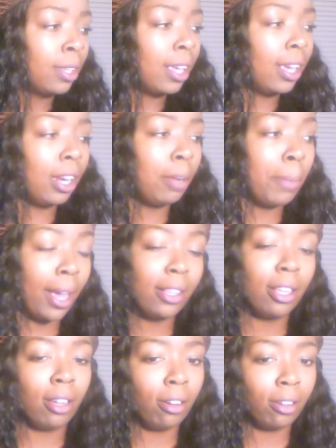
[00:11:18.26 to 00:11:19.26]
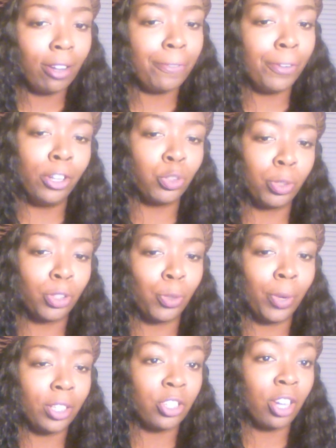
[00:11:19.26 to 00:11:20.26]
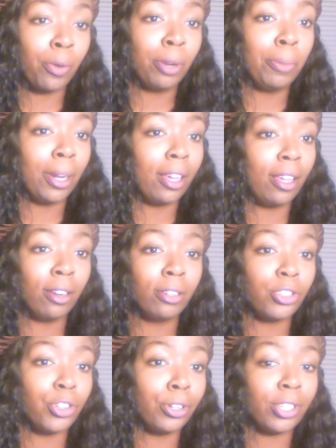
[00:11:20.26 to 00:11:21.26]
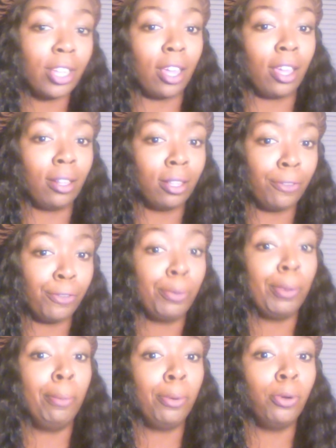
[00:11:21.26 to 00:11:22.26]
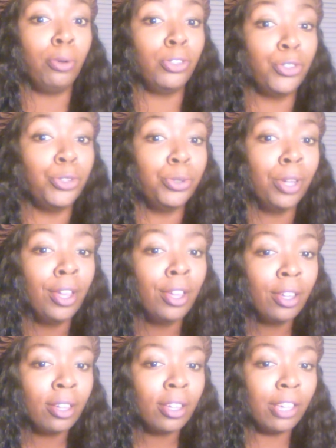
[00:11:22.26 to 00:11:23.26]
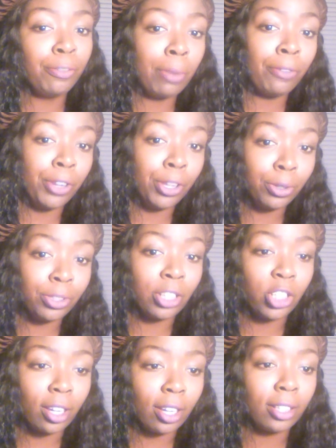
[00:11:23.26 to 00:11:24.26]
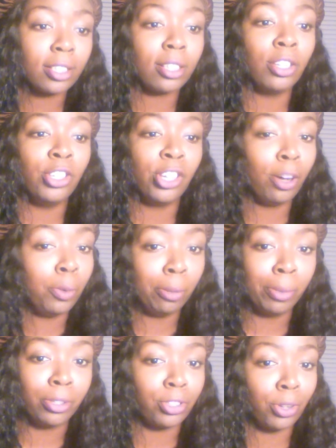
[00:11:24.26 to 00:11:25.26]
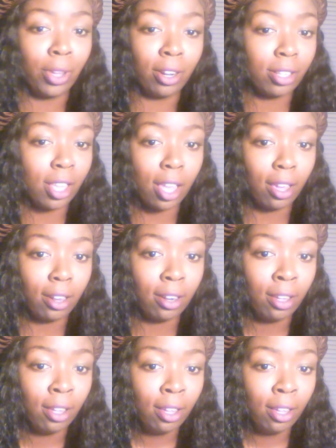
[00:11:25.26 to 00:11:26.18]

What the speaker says: And I'm mad that all that footage went to waste. Y'all would have been entertained. The few people who do give my videos a chance, y'all would have been so entertained.